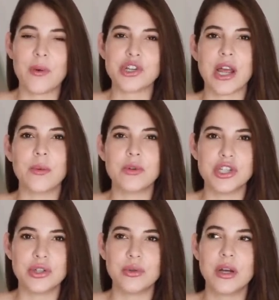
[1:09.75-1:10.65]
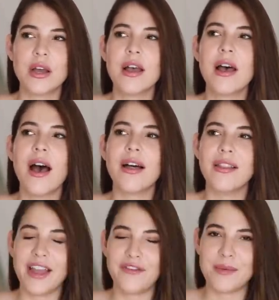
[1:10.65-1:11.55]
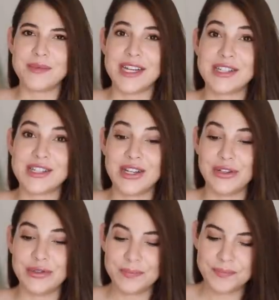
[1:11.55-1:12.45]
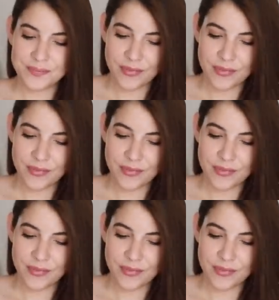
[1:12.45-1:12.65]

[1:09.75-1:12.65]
which I will do a life update soon.